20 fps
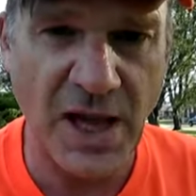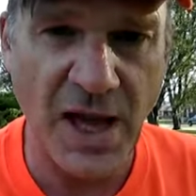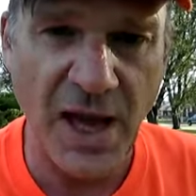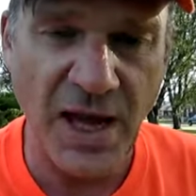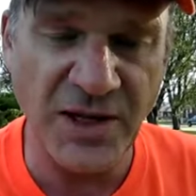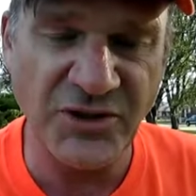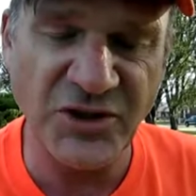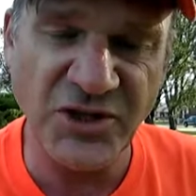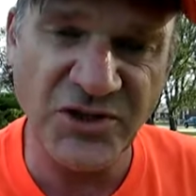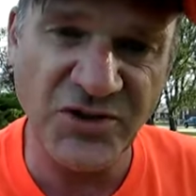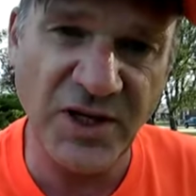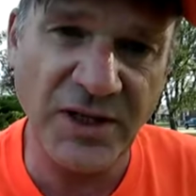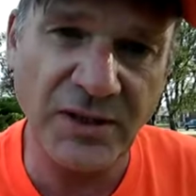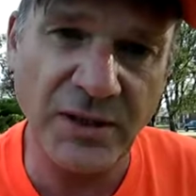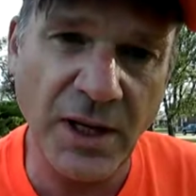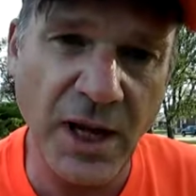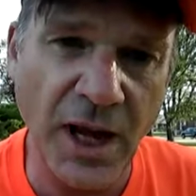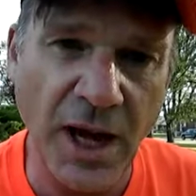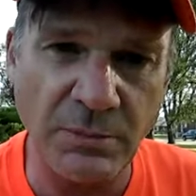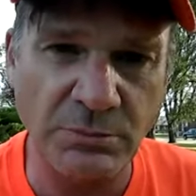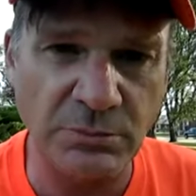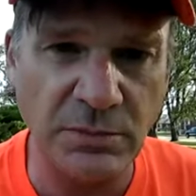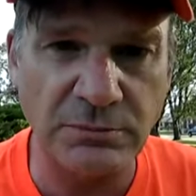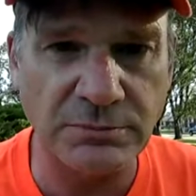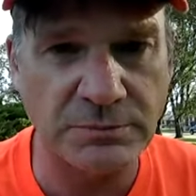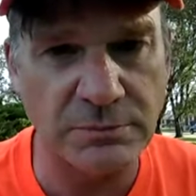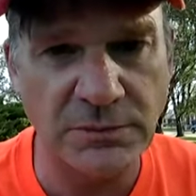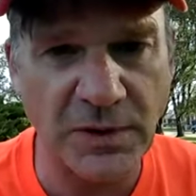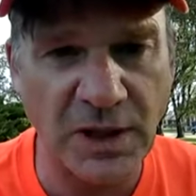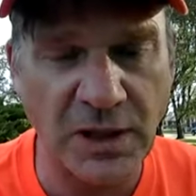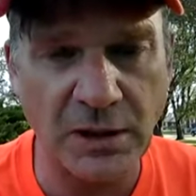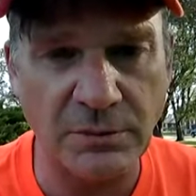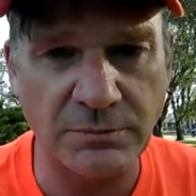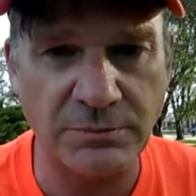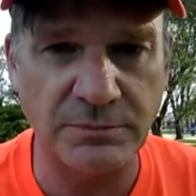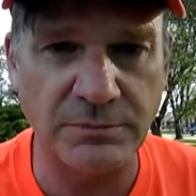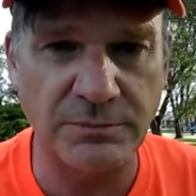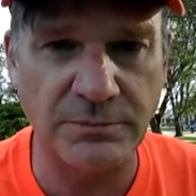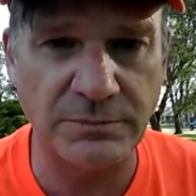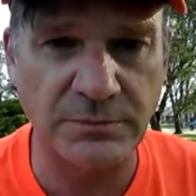And she said, um, you know,
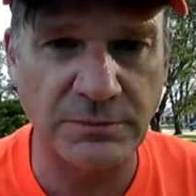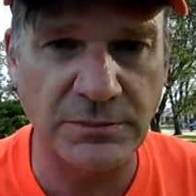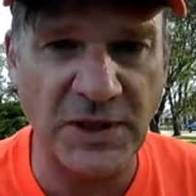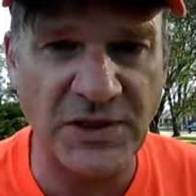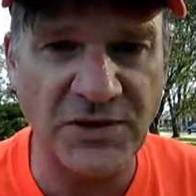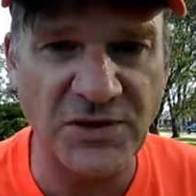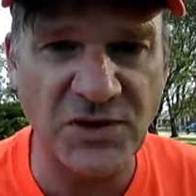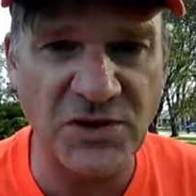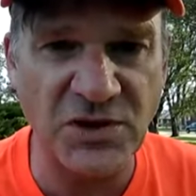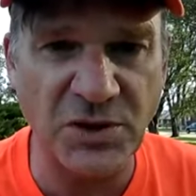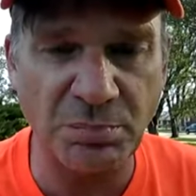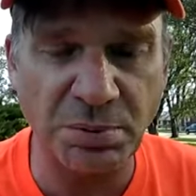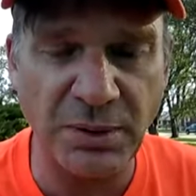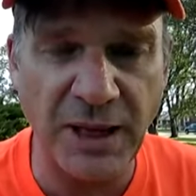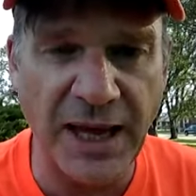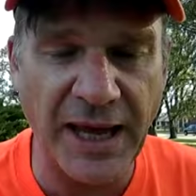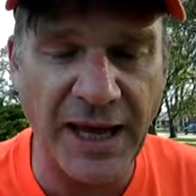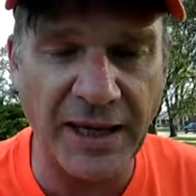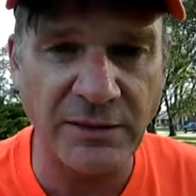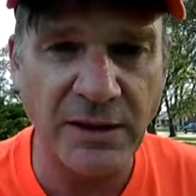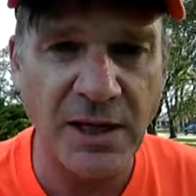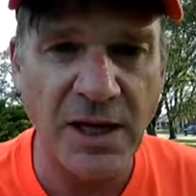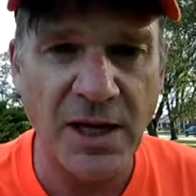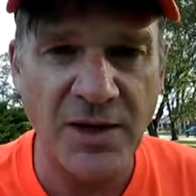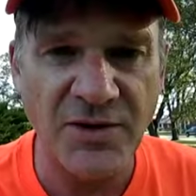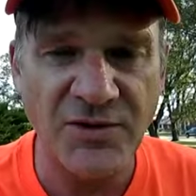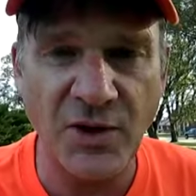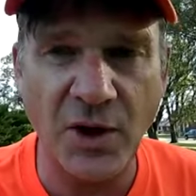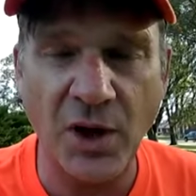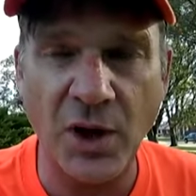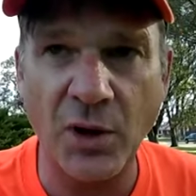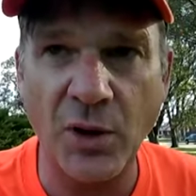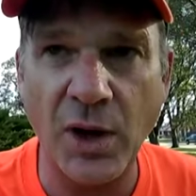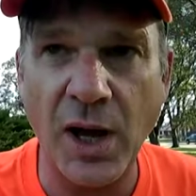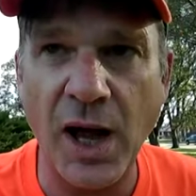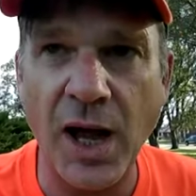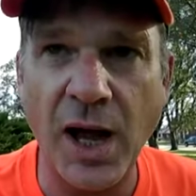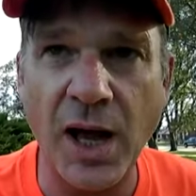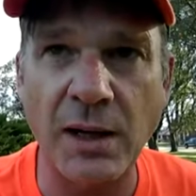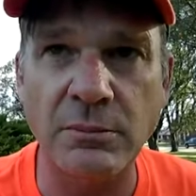this is the plan. So
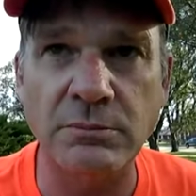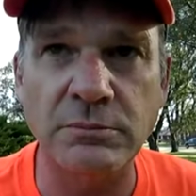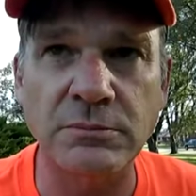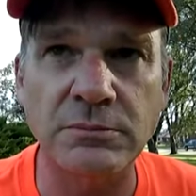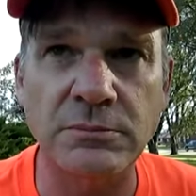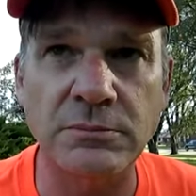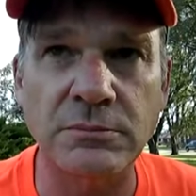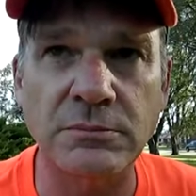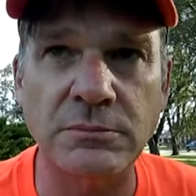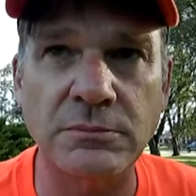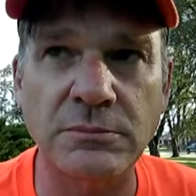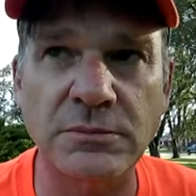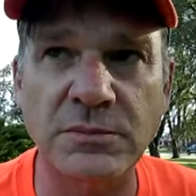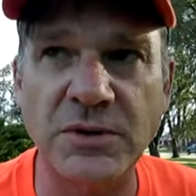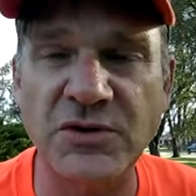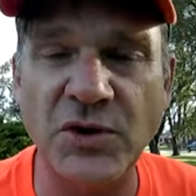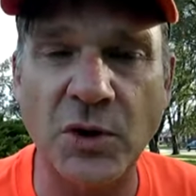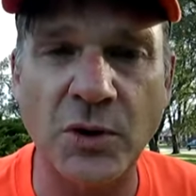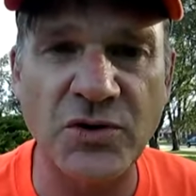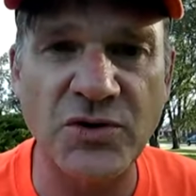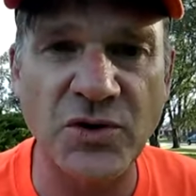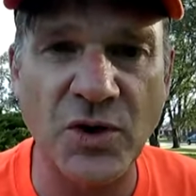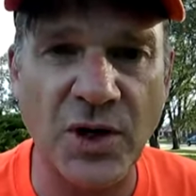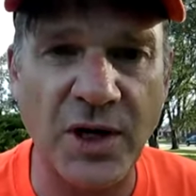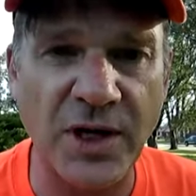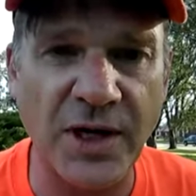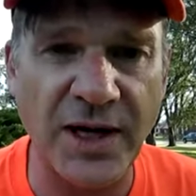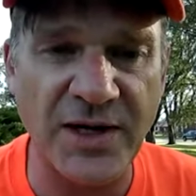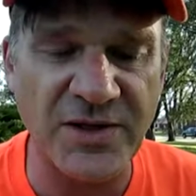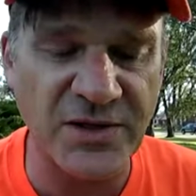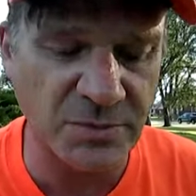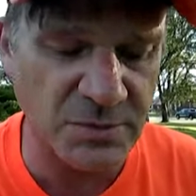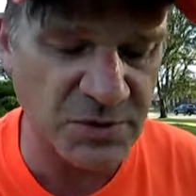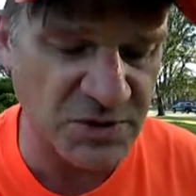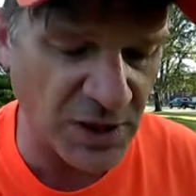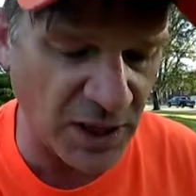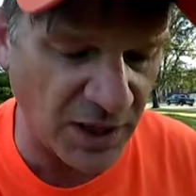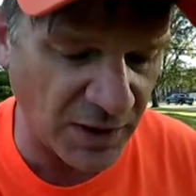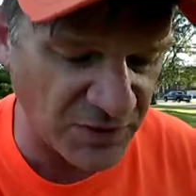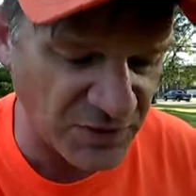um, souls organize
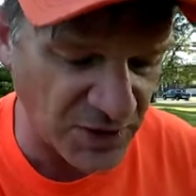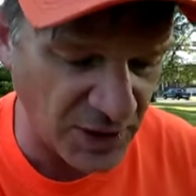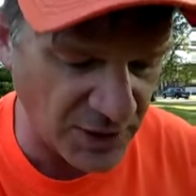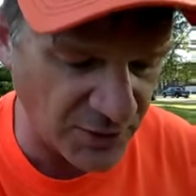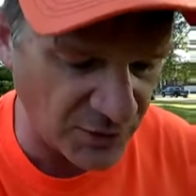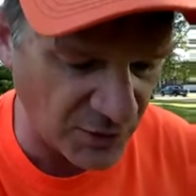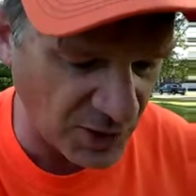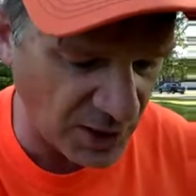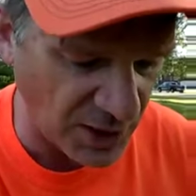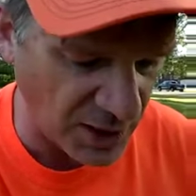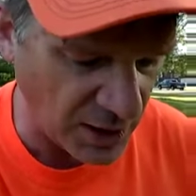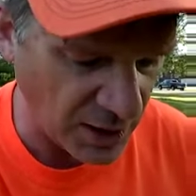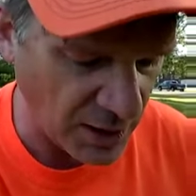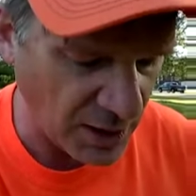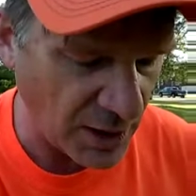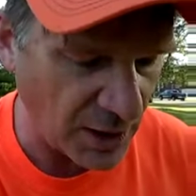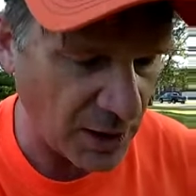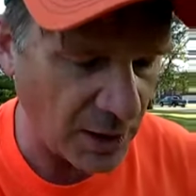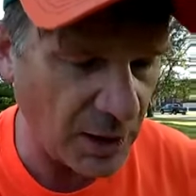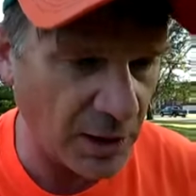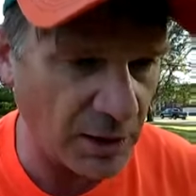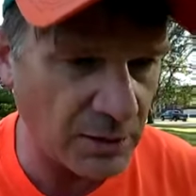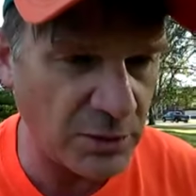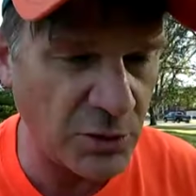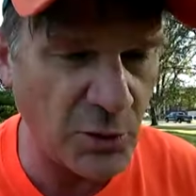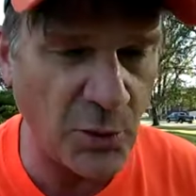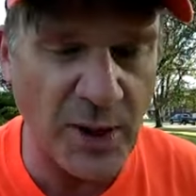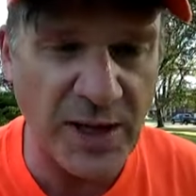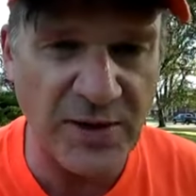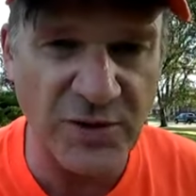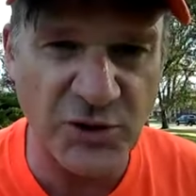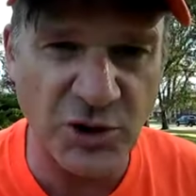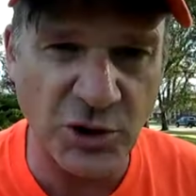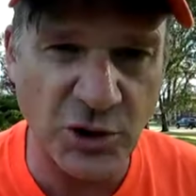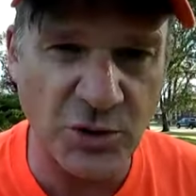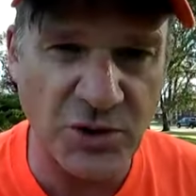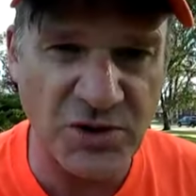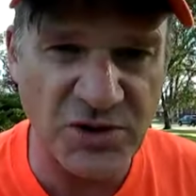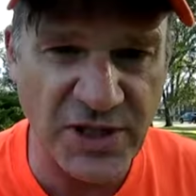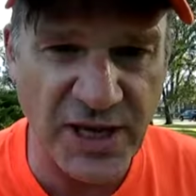themselves, and the uh, the way
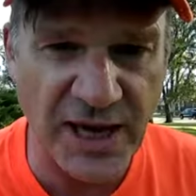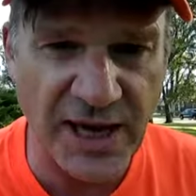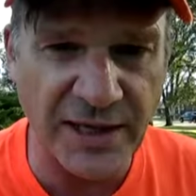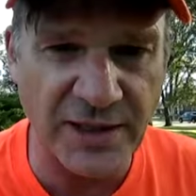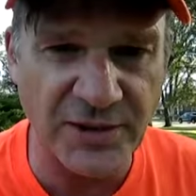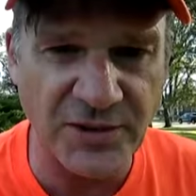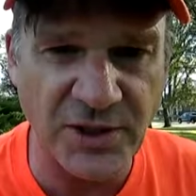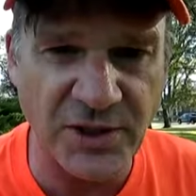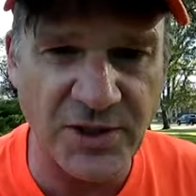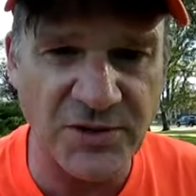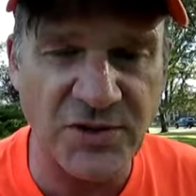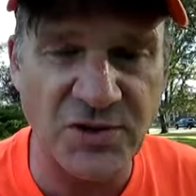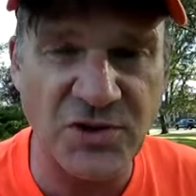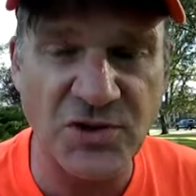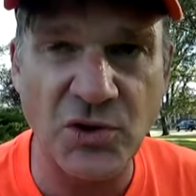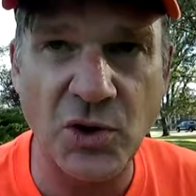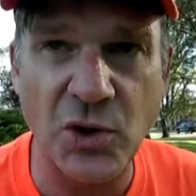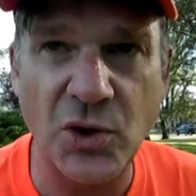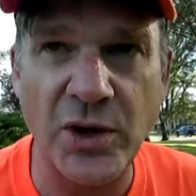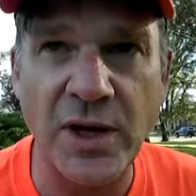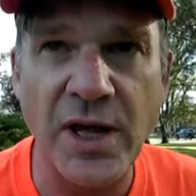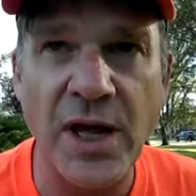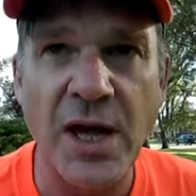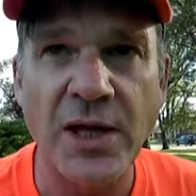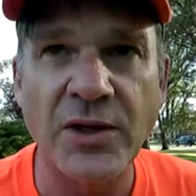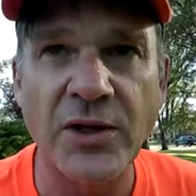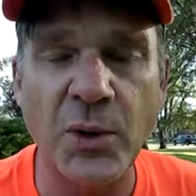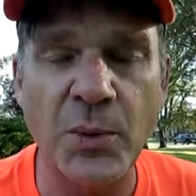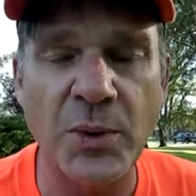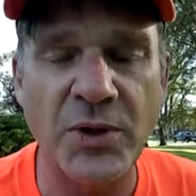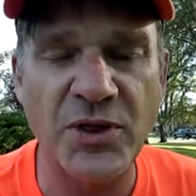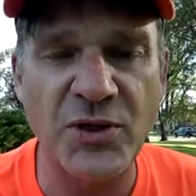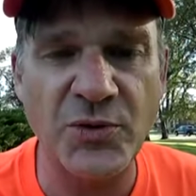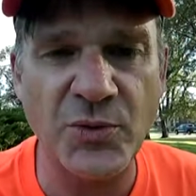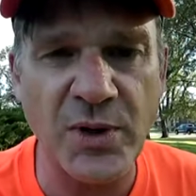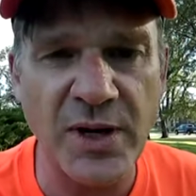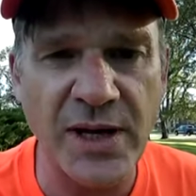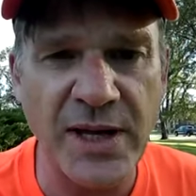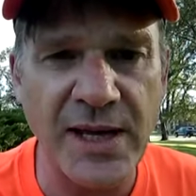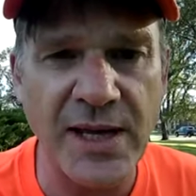Dolores Cannon tells the story, there were
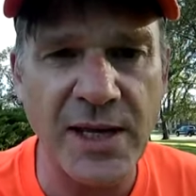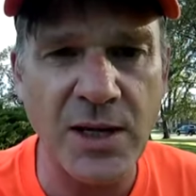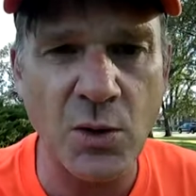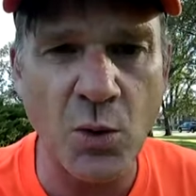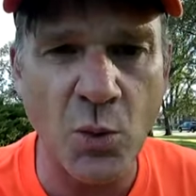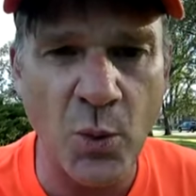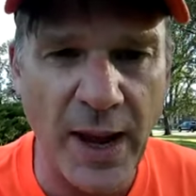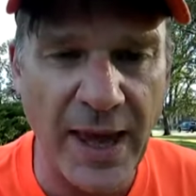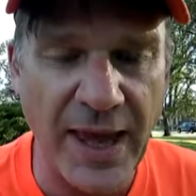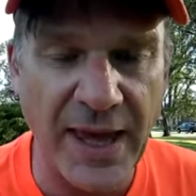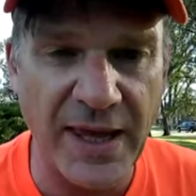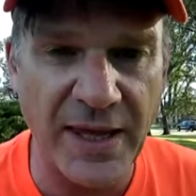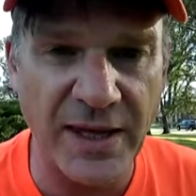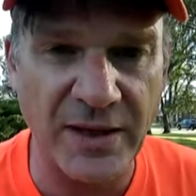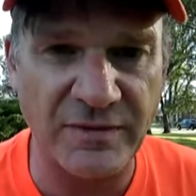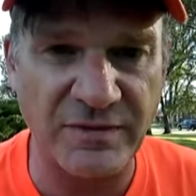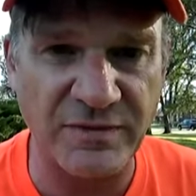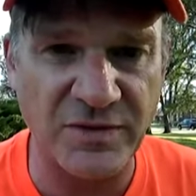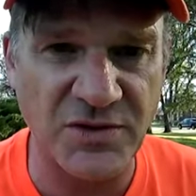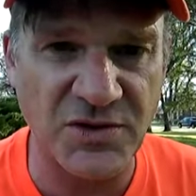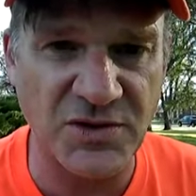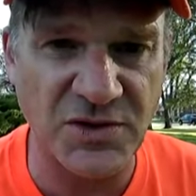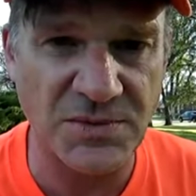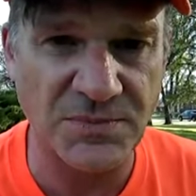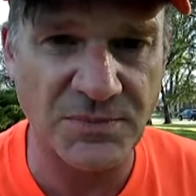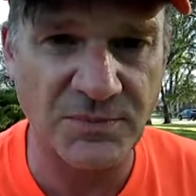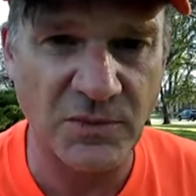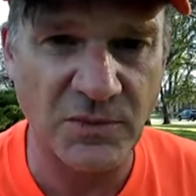three waves